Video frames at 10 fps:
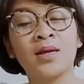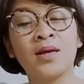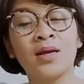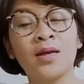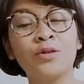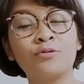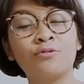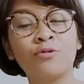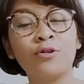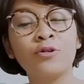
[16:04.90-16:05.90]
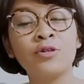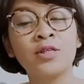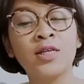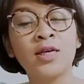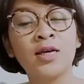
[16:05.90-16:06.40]
It rules
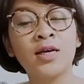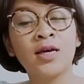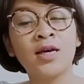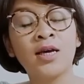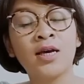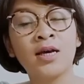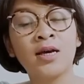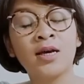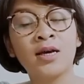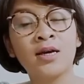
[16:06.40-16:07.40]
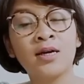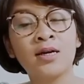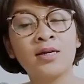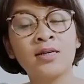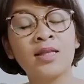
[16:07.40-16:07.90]
the
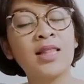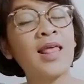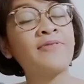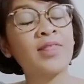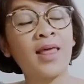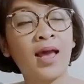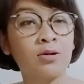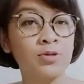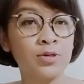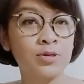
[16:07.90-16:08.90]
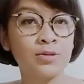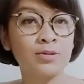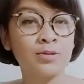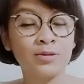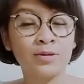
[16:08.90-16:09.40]
11th house.
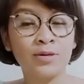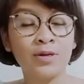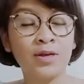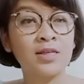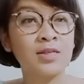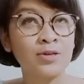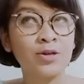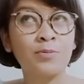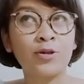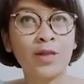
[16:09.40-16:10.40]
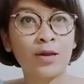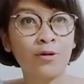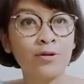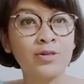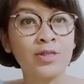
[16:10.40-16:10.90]
It's also about
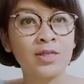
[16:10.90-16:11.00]
technology.